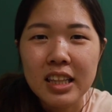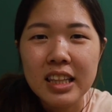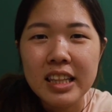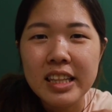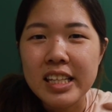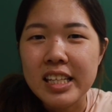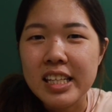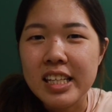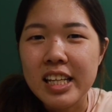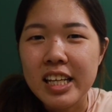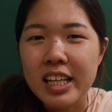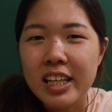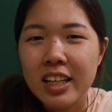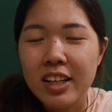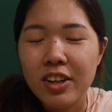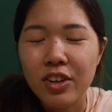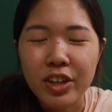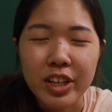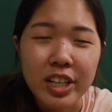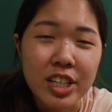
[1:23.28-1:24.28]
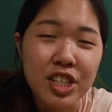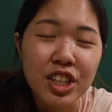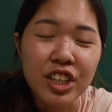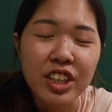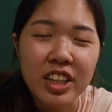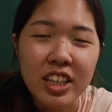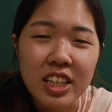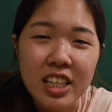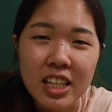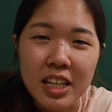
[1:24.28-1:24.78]
teething. Okay, he's
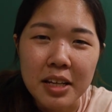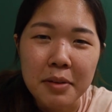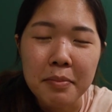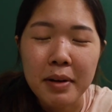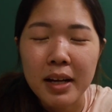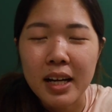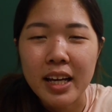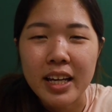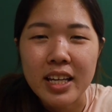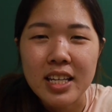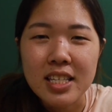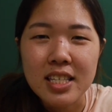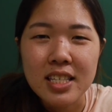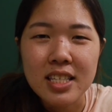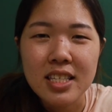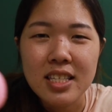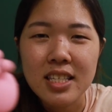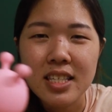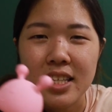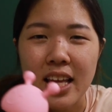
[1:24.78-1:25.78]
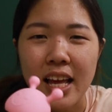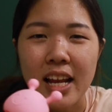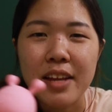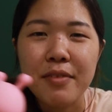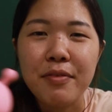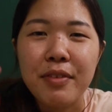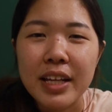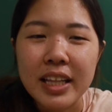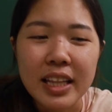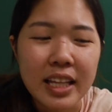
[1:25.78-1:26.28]
not teething, but like he's
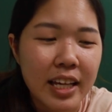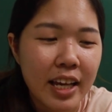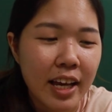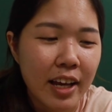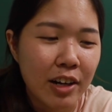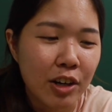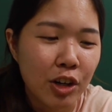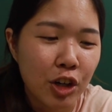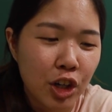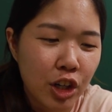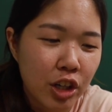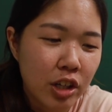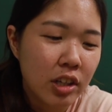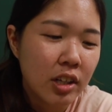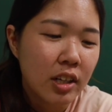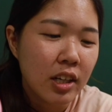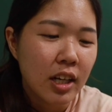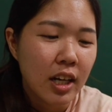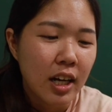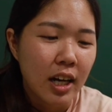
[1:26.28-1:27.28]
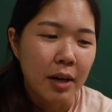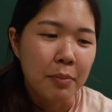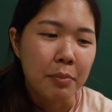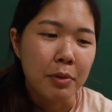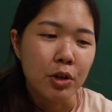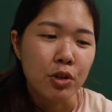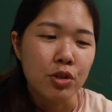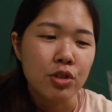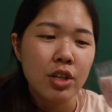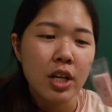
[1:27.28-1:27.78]
salivating and all.
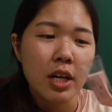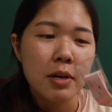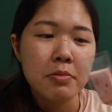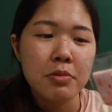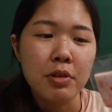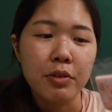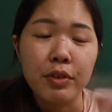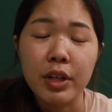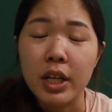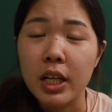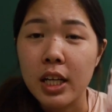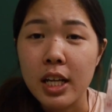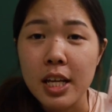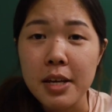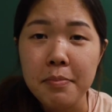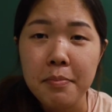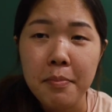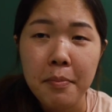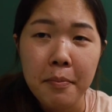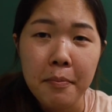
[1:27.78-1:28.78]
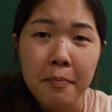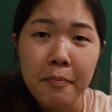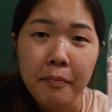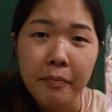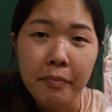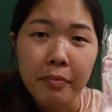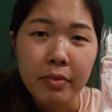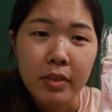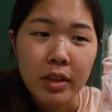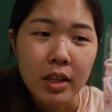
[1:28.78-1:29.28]
It also comes with a clip,
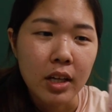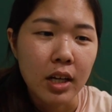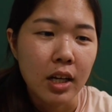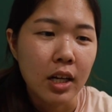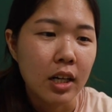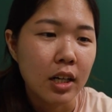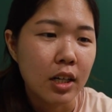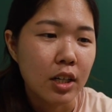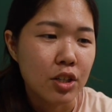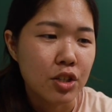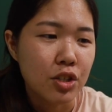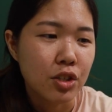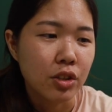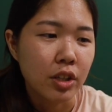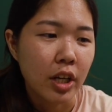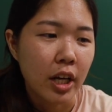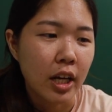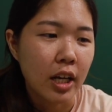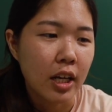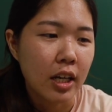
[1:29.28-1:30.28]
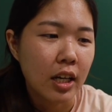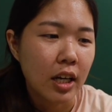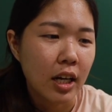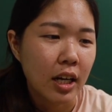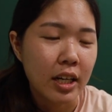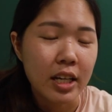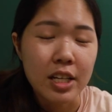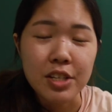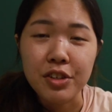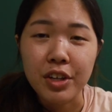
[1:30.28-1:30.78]
so that
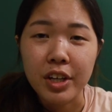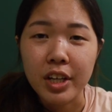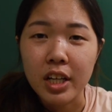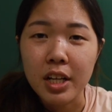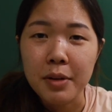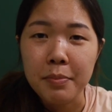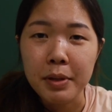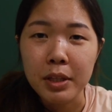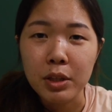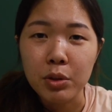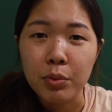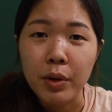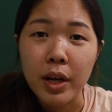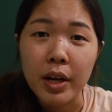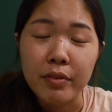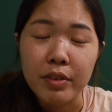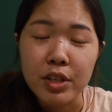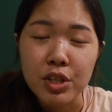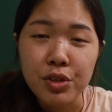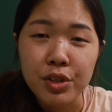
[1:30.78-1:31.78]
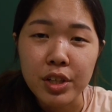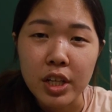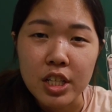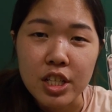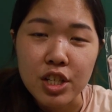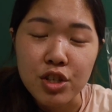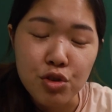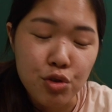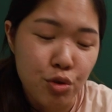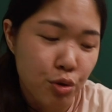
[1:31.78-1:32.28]
I guess you can clip it to wherever so it
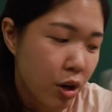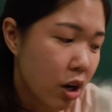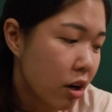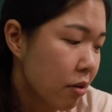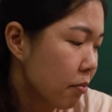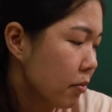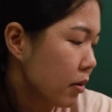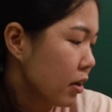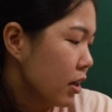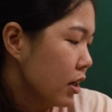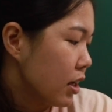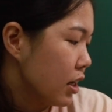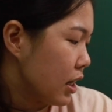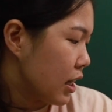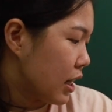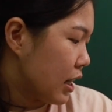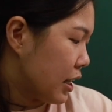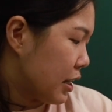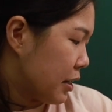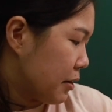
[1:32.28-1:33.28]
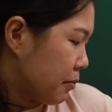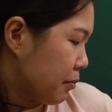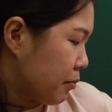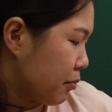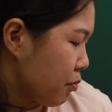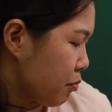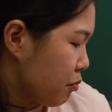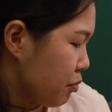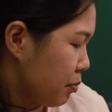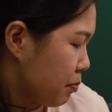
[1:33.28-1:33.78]
doesn't drop.
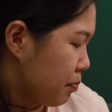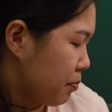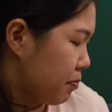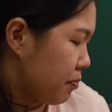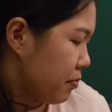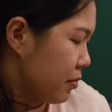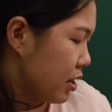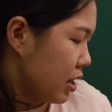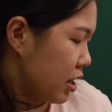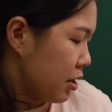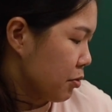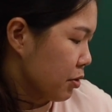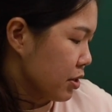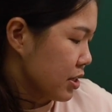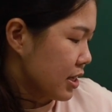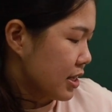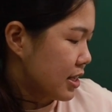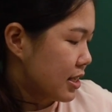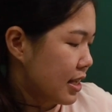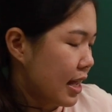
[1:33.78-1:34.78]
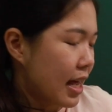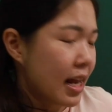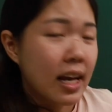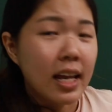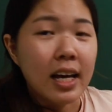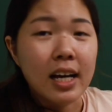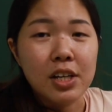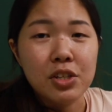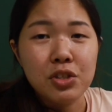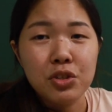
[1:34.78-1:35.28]
It was a set
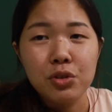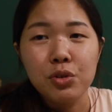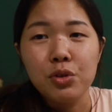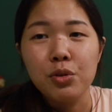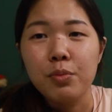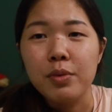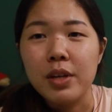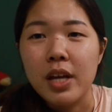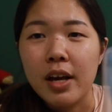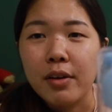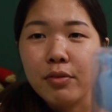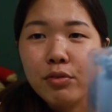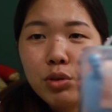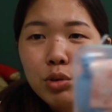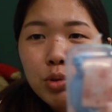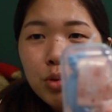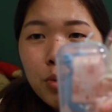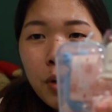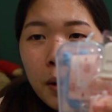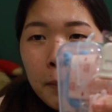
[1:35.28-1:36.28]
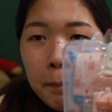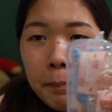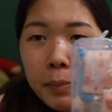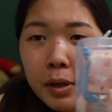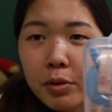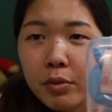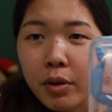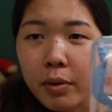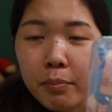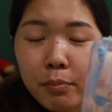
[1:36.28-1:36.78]
lah, so we have two, one
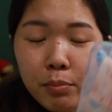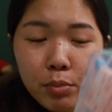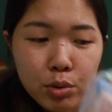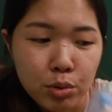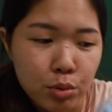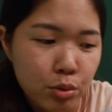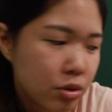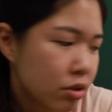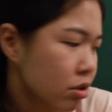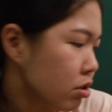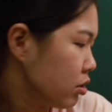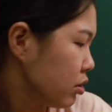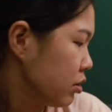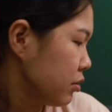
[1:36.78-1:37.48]
pink, one blue.